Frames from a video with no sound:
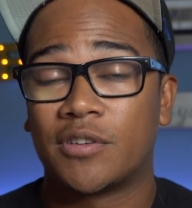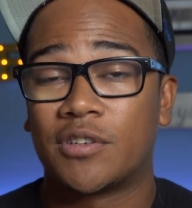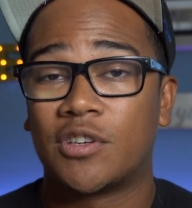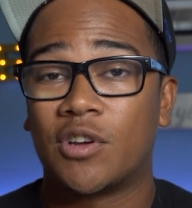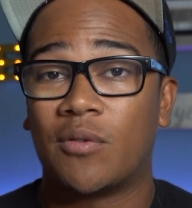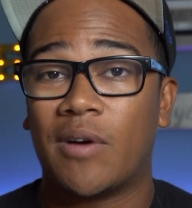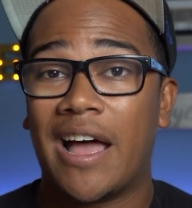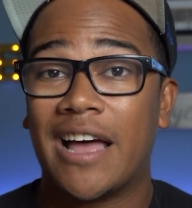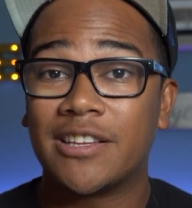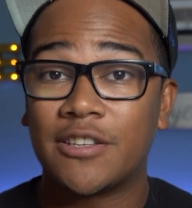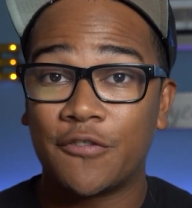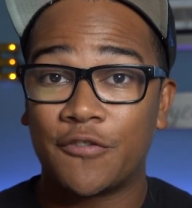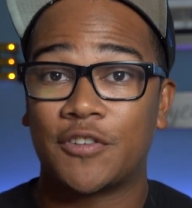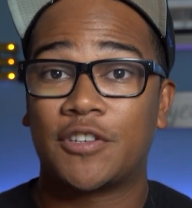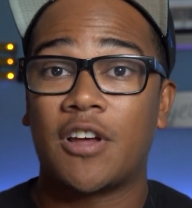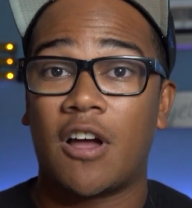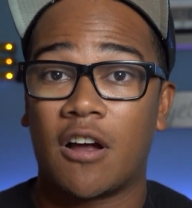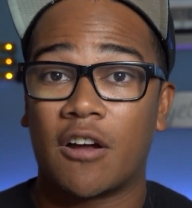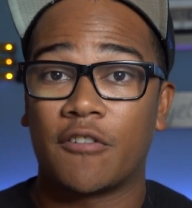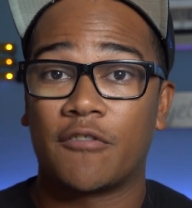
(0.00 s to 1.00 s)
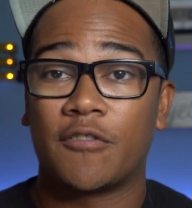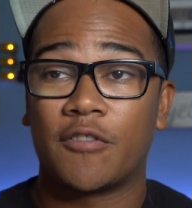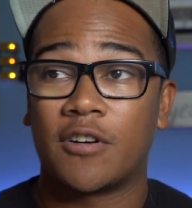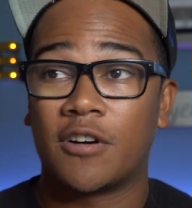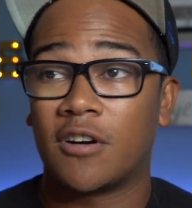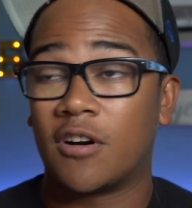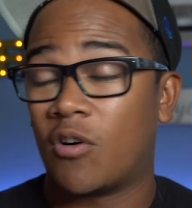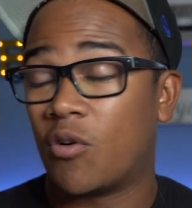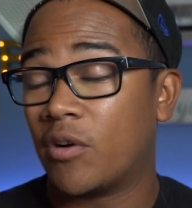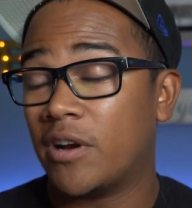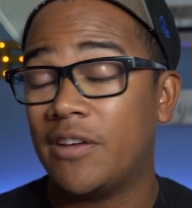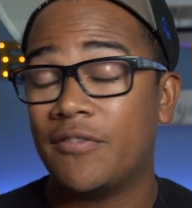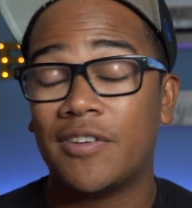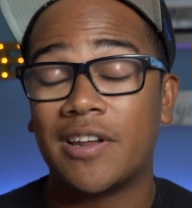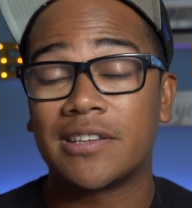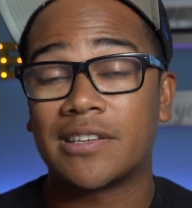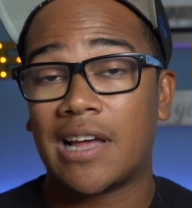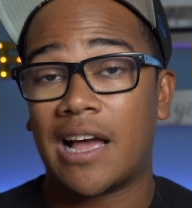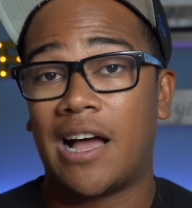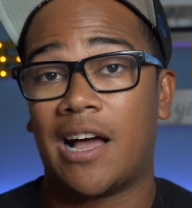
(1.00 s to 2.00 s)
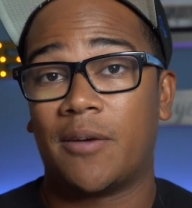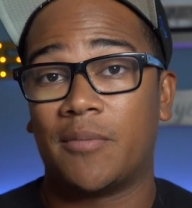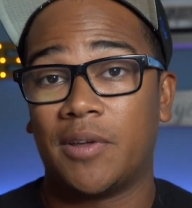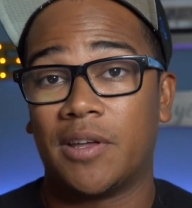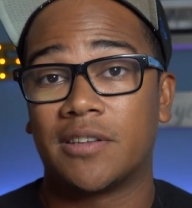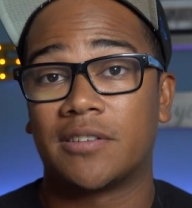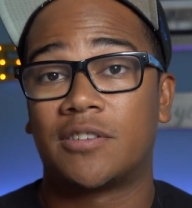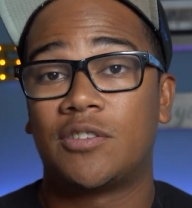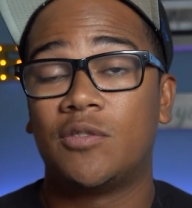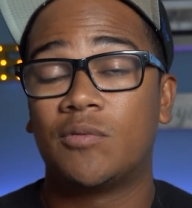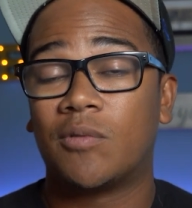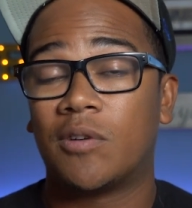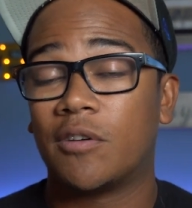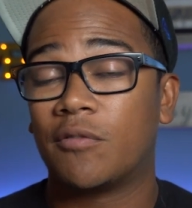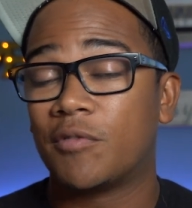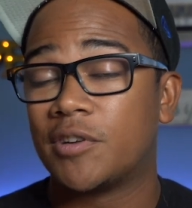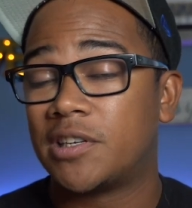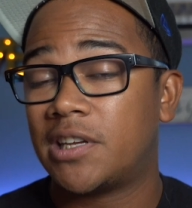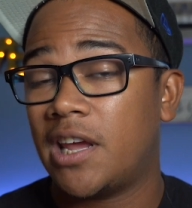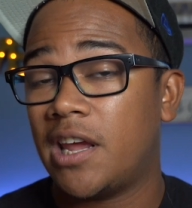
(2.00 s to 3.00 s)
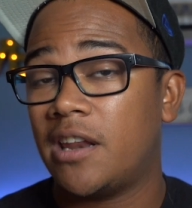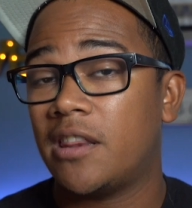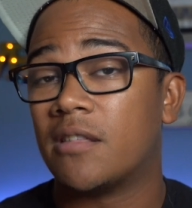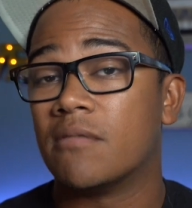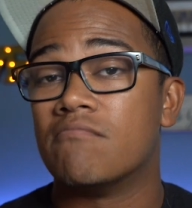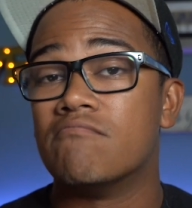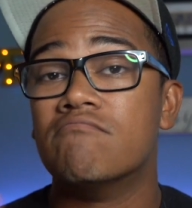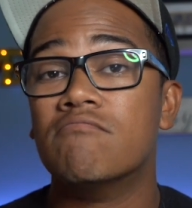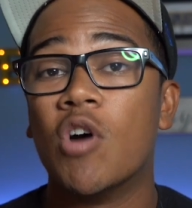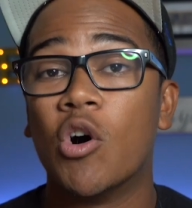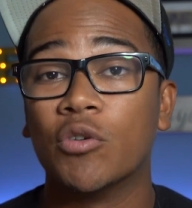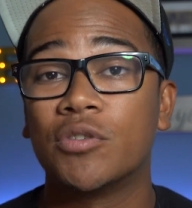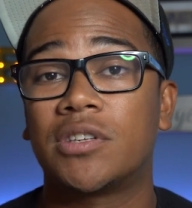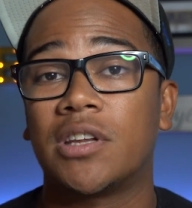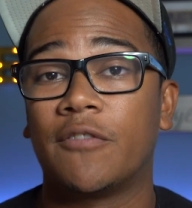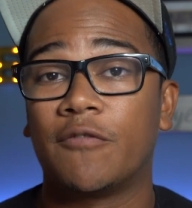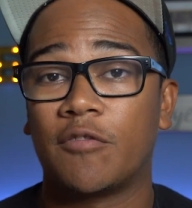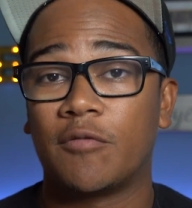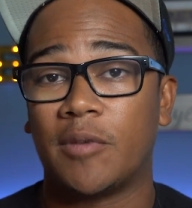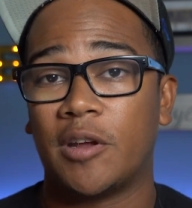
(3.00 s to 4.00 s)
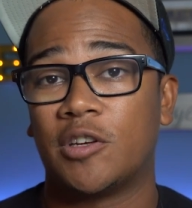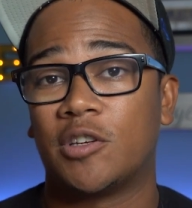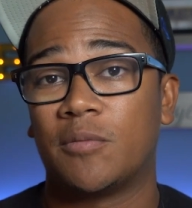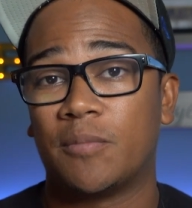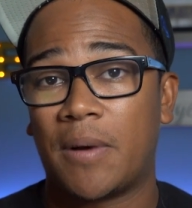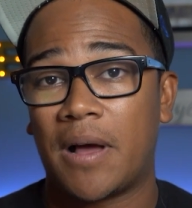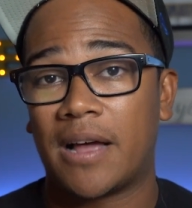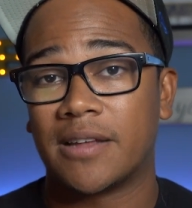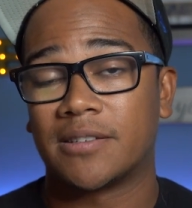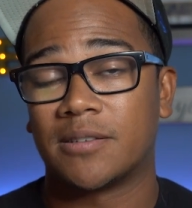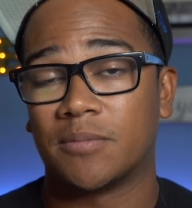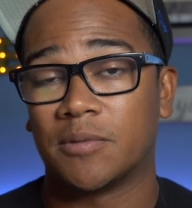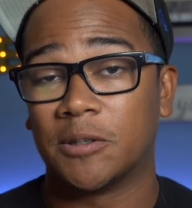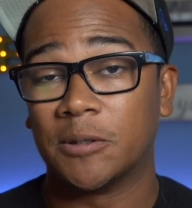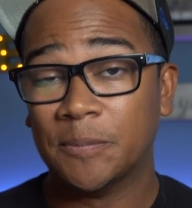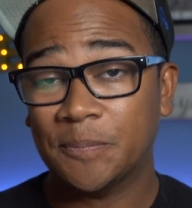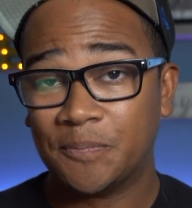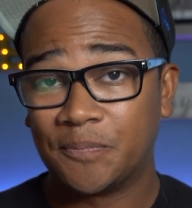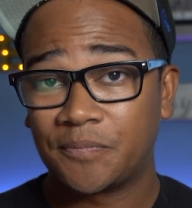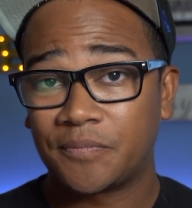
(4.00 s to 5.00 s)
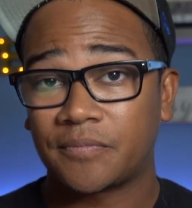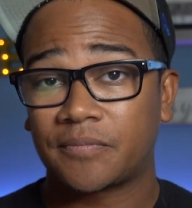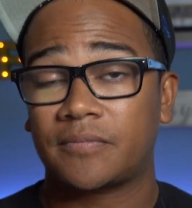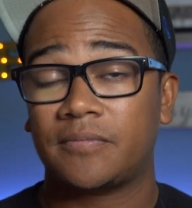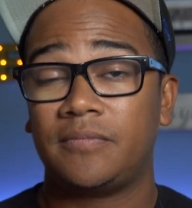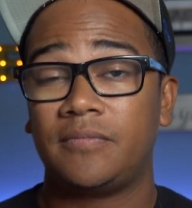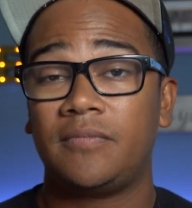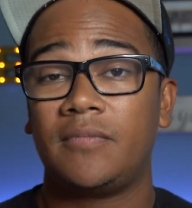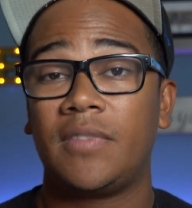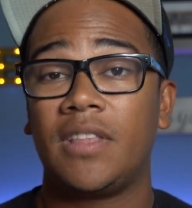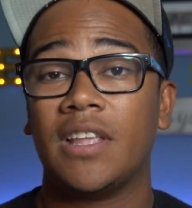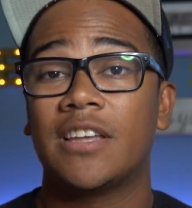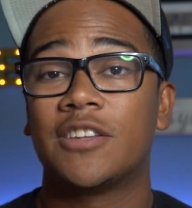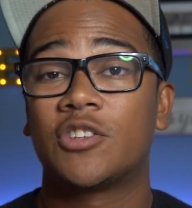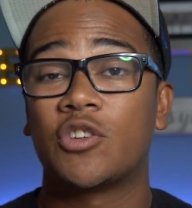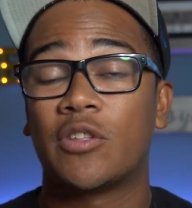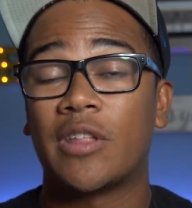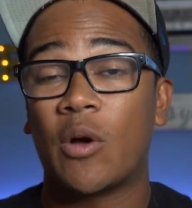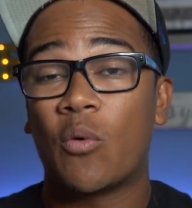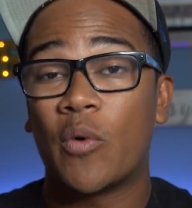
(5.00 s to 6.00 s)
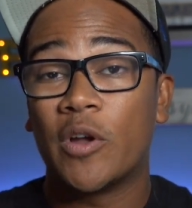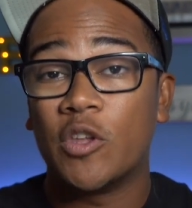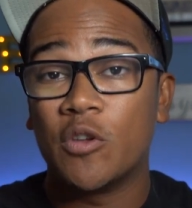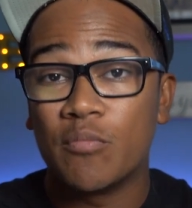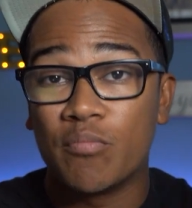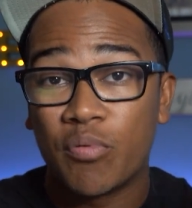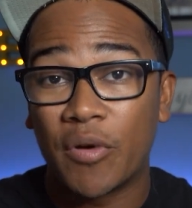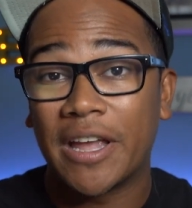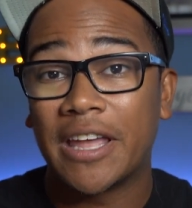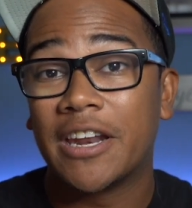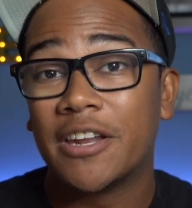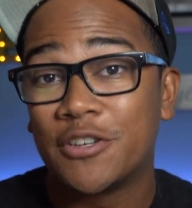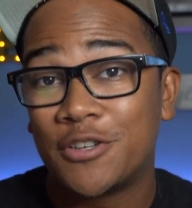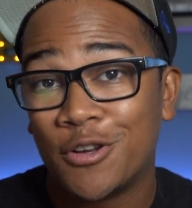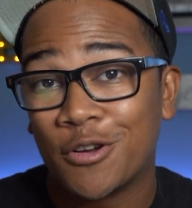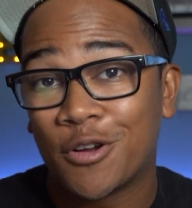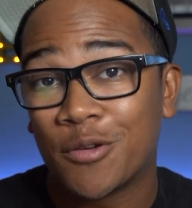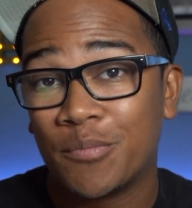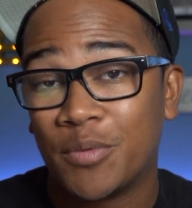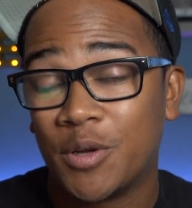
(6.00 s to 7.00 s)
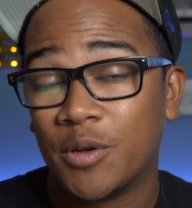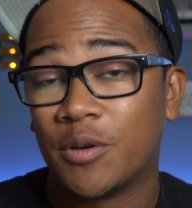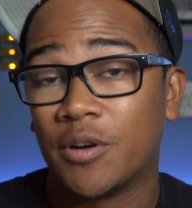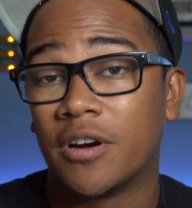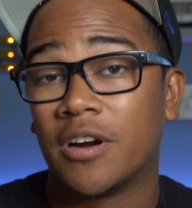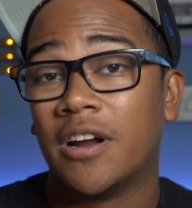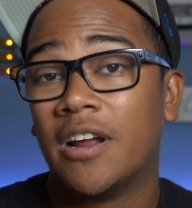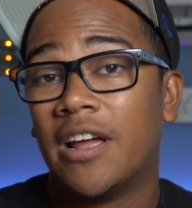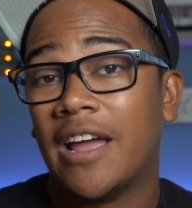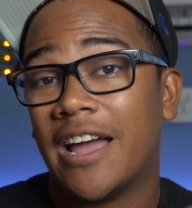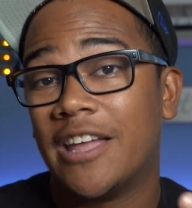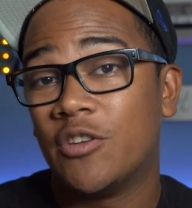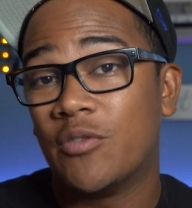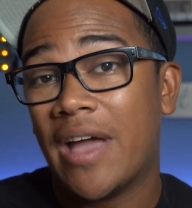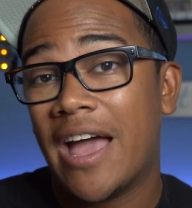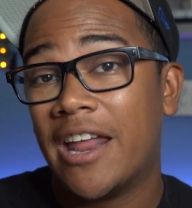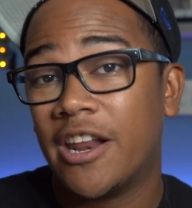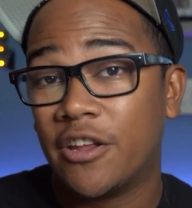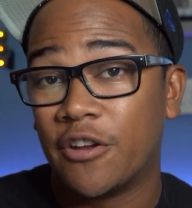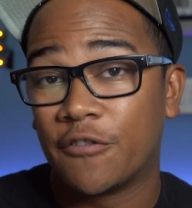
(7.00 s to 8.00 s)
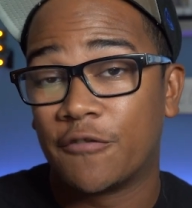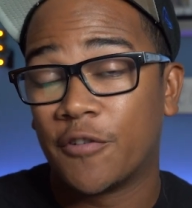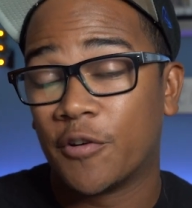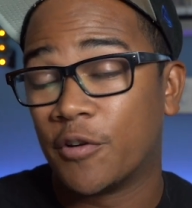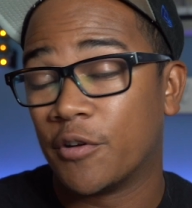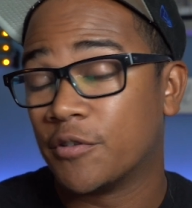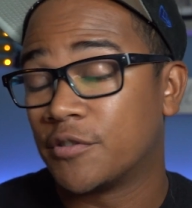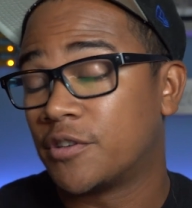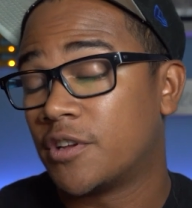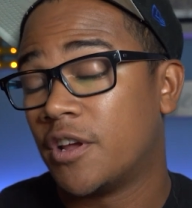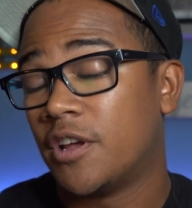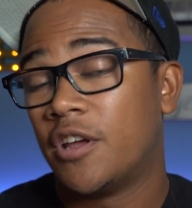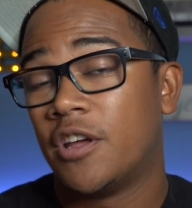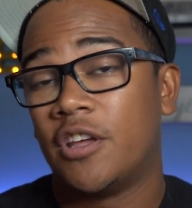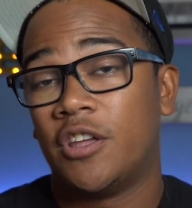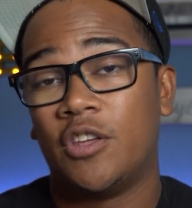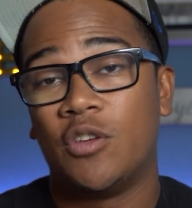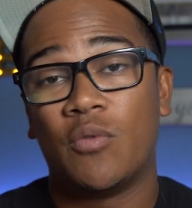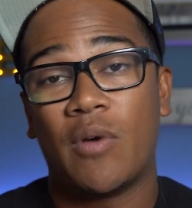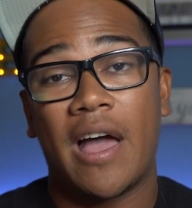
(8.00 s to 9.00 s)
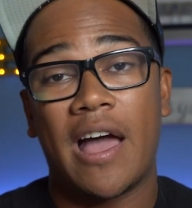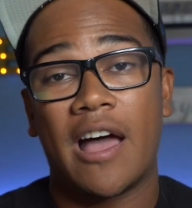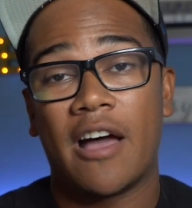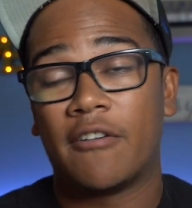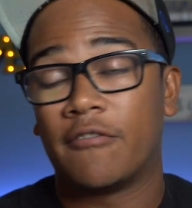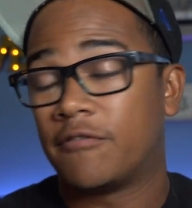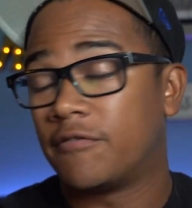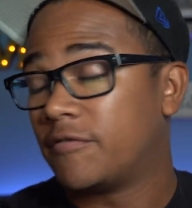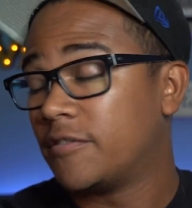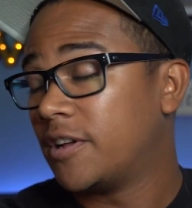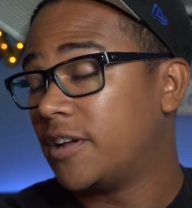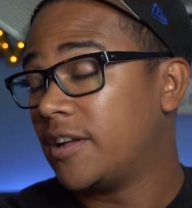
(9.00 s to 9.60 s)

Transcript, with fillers: So as a photographer or even as a hobbyist, you want to retain the most information possible so that when you bring it into your computer and you edit your photos, you have